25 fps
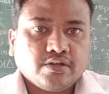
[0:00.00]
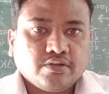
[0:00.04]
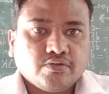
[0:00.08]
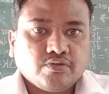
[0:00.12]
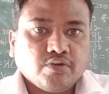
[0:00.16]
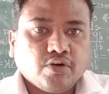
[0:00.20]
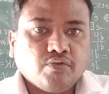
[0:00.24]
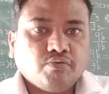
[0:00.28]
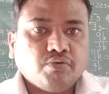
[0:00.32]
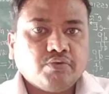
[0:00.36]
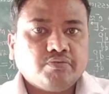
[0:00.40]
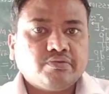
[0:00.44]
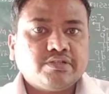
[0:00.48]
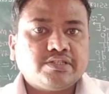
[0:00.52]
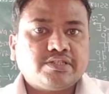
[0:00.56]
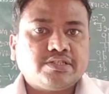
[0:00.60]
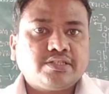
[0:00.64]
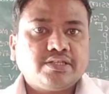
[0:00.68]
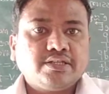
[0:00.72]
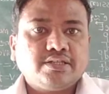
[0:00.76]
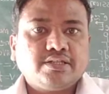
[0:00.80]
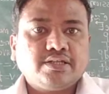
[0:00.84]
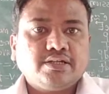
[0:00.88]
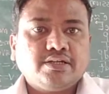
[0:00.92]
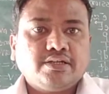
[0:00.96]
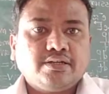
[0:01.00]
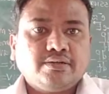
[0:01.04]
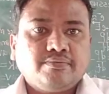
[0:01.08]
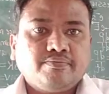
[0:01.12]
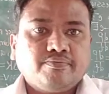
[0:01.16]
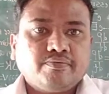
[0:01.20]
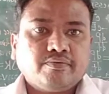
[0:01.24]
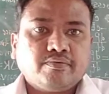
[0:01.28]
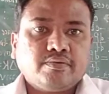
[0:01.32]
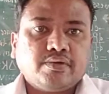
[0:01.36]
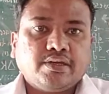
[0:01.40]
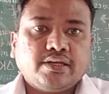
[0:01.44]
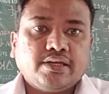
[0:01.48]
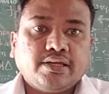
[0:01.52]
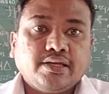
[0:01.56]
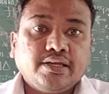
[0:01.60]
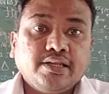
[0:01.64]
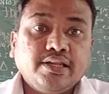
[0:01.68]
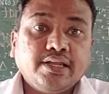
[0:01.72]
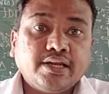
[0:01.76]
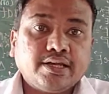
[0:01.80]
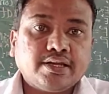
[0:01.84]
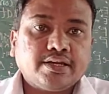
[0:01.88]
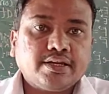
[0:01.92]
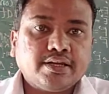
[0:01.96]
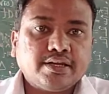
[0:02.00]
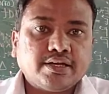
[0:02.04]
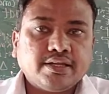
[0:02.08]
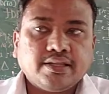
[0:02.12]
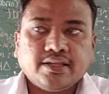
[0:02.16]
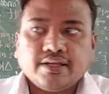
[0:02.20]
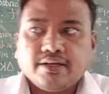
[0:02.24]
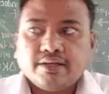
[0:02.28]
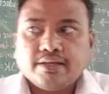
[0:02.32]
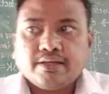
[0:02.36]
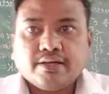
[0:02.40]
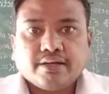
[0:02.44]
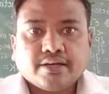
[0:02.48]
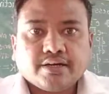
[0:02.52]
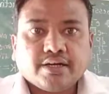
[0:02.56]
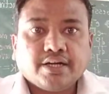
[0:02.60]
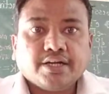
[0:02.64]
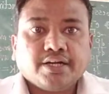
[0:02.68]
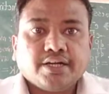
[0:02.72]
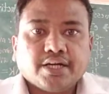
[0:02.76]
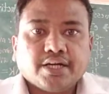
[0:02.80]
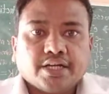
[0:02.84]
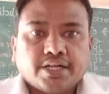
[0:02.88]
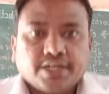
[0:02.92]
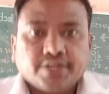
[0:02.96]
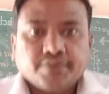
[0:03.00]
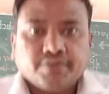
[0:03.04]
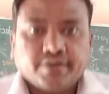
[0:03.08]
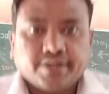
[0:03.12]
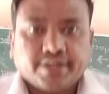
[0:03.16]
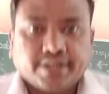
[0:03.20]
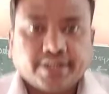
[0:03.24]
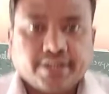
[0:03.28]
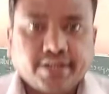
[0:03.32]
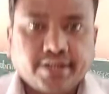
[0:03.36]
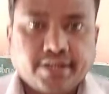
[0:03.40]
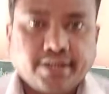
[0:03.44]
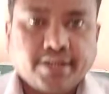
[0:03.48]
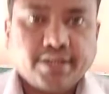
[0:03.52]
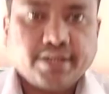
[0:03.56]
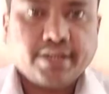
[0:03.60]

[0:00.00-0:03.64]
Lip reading: Now we will see the electrical conductivity,